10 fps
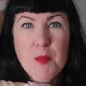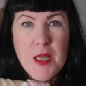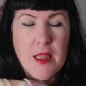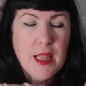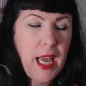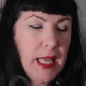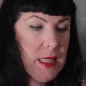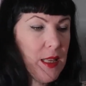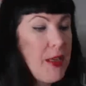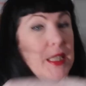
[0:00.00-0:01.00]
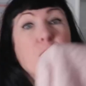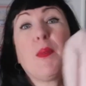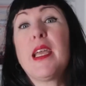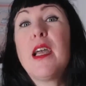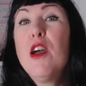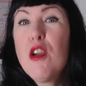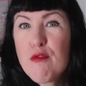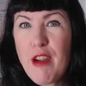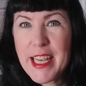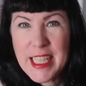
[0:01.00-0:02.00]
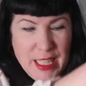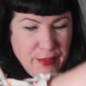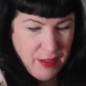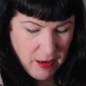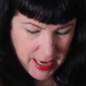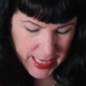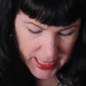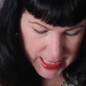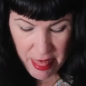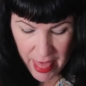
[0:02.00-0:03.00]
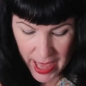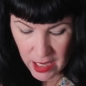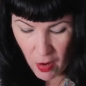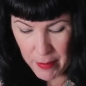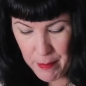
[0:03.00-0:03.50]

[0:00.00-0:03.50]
but that is going to be rectified. And then I